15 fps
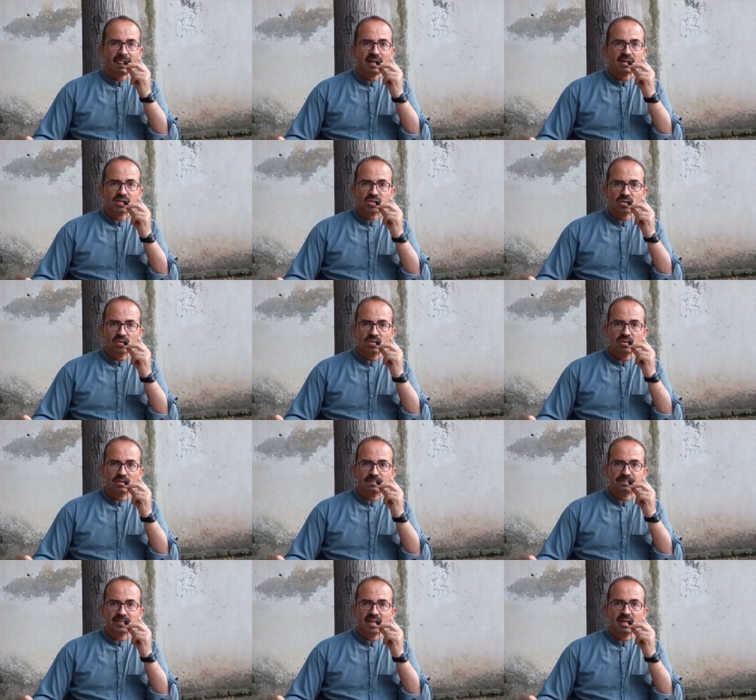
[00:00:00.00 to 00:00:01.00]
So,
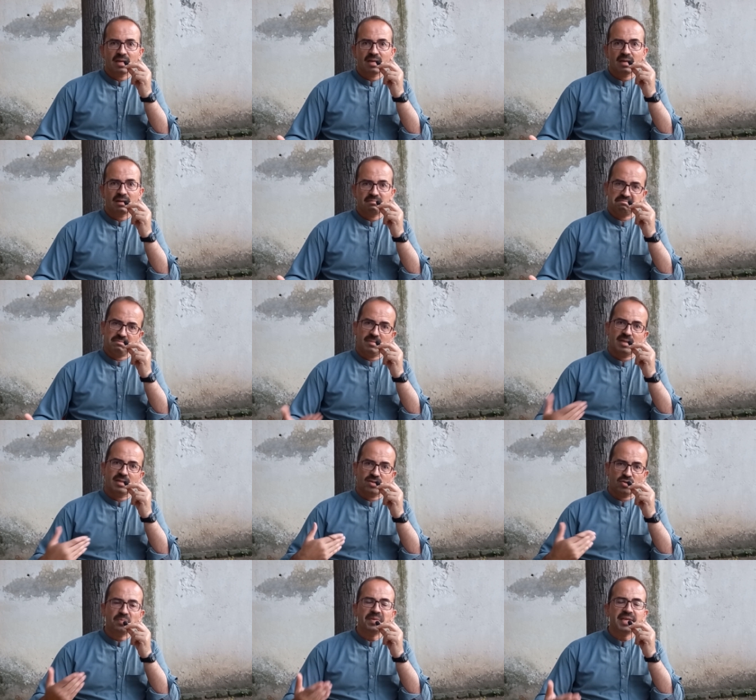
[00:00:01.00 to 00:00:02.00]

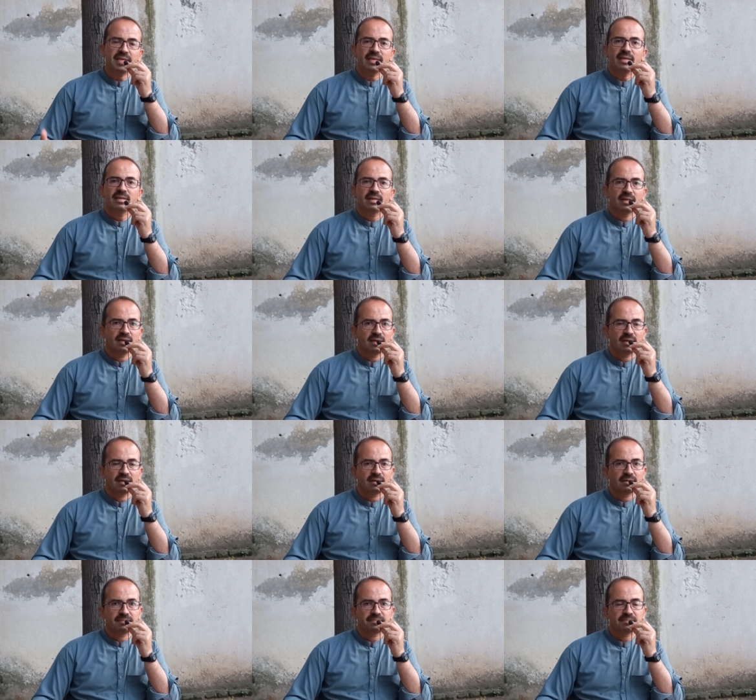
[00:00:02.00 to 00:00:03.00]
to me,
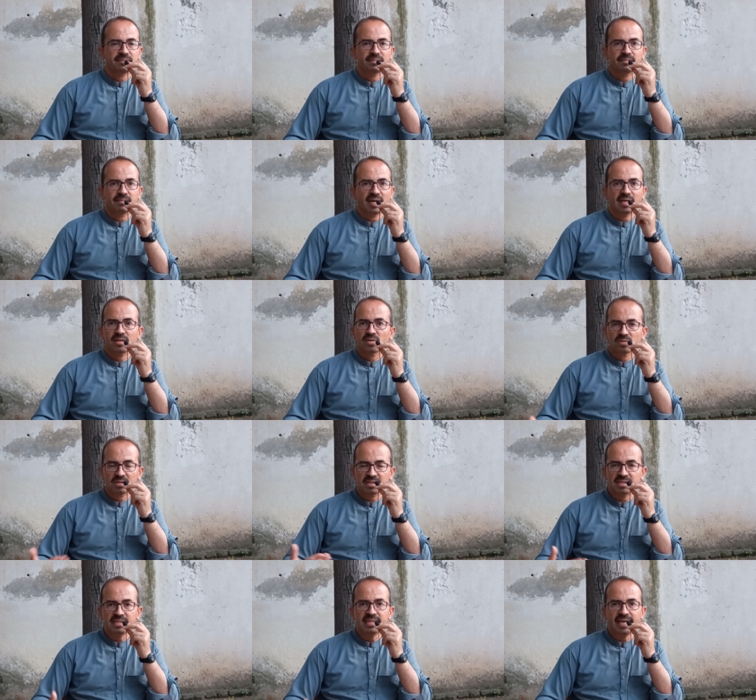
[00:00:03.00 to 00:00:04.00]
I don't
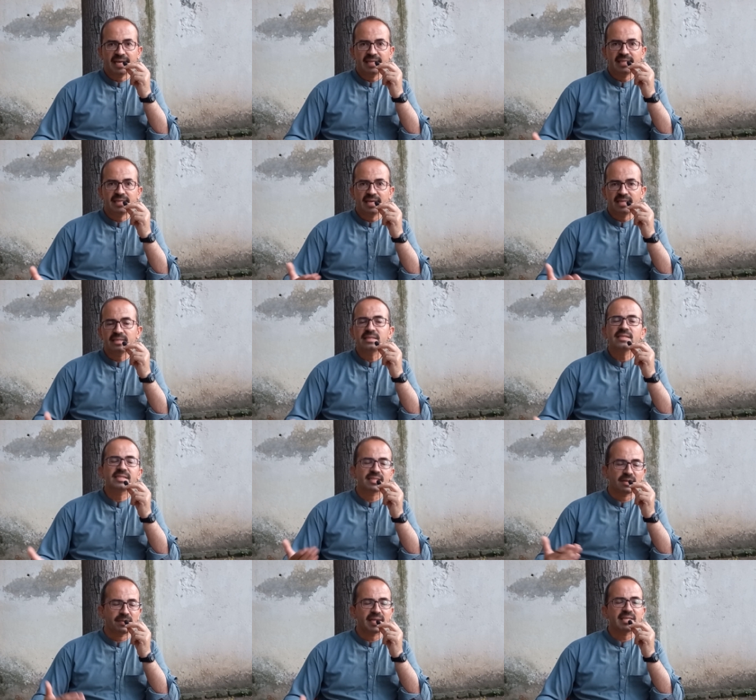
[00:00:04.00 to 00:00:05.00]
see any anti
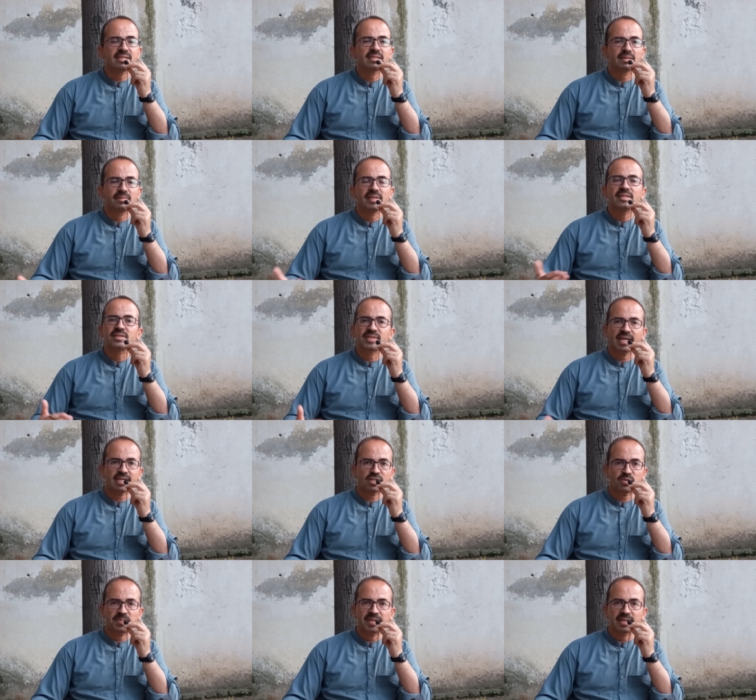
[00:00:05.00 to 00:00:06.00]
Semitism in
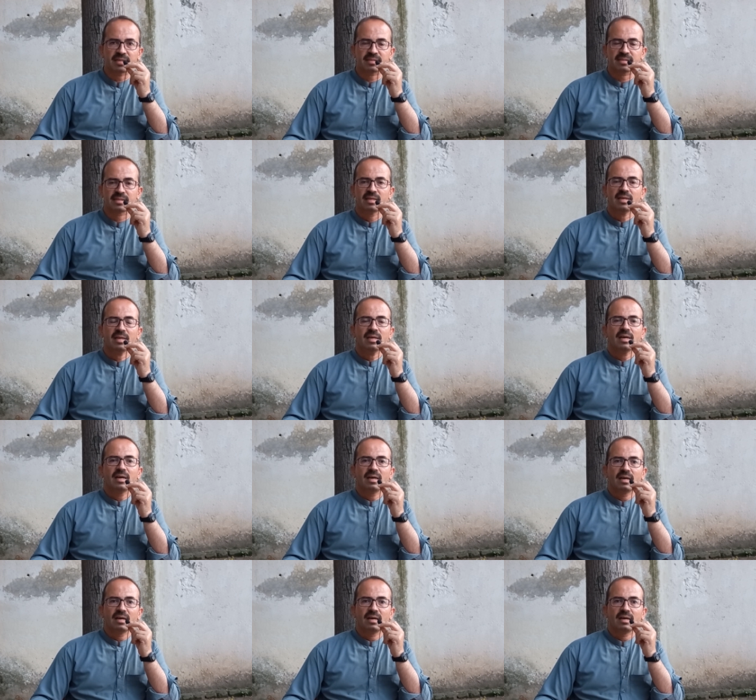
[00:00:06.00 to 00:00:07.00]
Shakespeare's
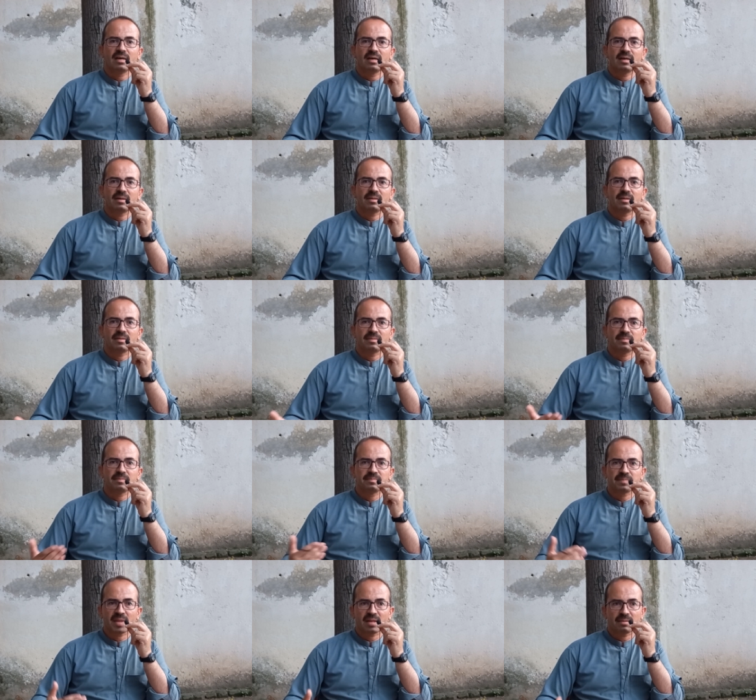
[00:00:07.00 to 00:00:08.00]

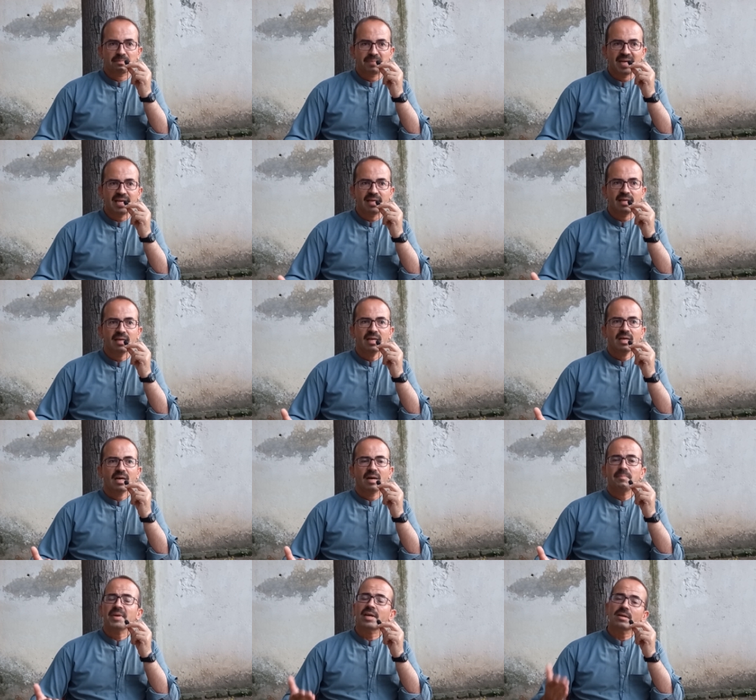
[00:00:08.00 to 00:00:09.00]
play,
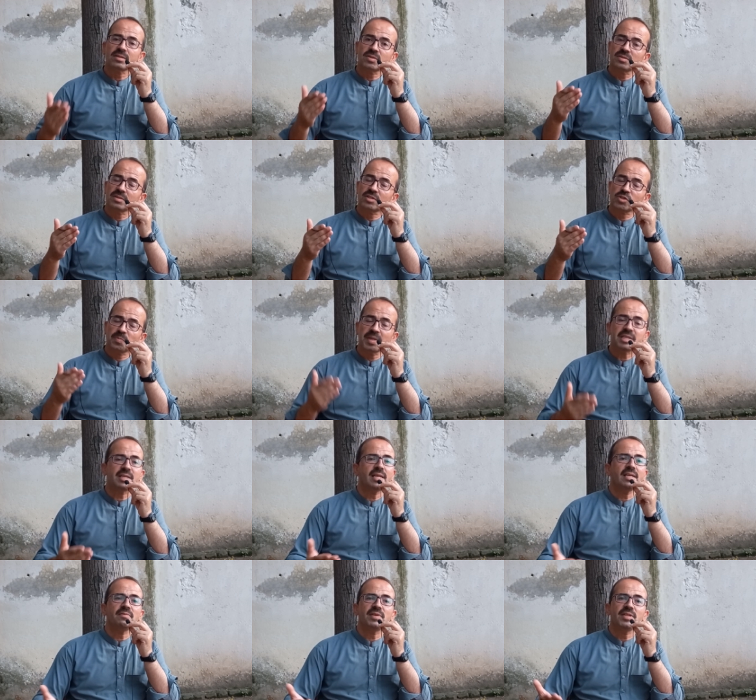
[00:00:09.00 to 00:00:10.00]
because,
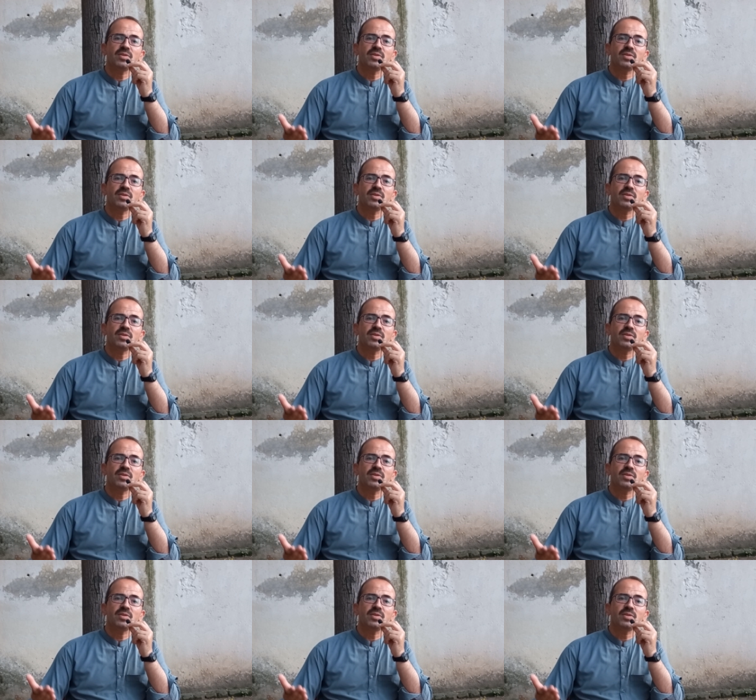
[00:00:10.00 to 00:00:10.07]
especially when